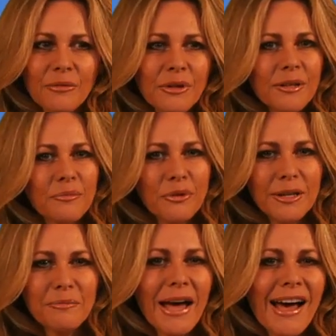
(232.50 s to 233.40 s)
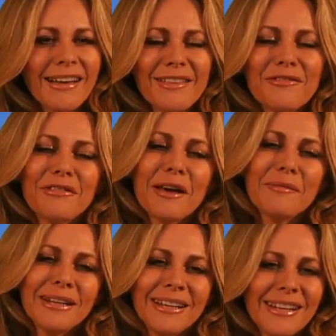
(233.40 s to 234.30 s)
really bring back the
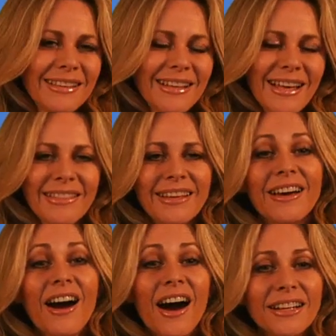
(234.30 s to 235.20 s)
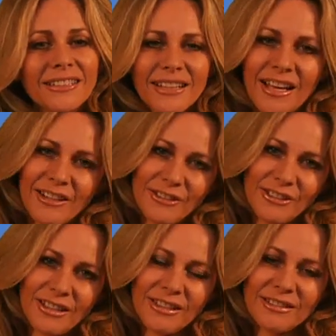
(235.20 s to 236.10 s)
feminine and the goddess
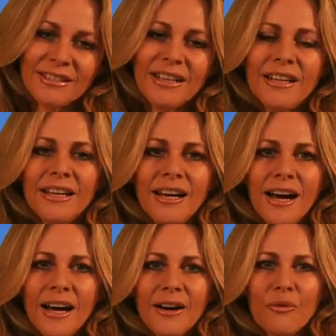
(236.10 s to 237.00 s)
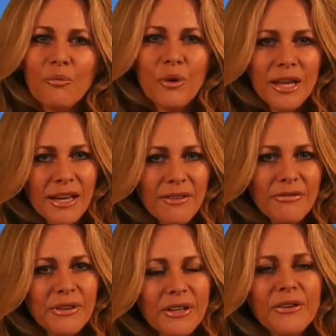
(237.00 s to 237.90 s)
energies? We
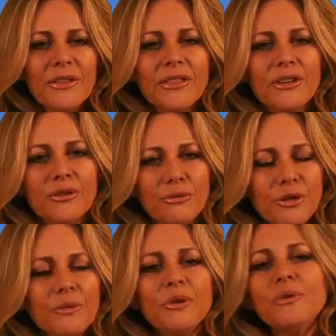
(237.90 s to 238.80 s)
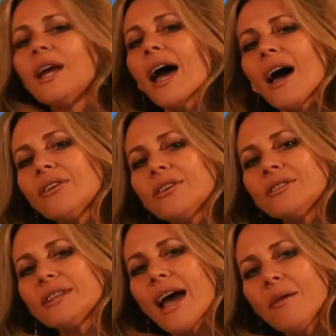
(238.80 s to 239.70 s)
feel that the group who
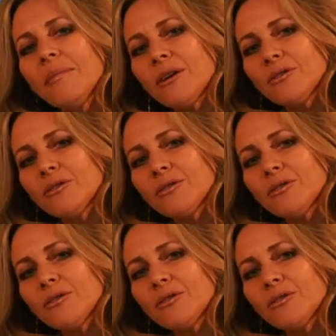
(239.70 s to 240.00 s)
gathers at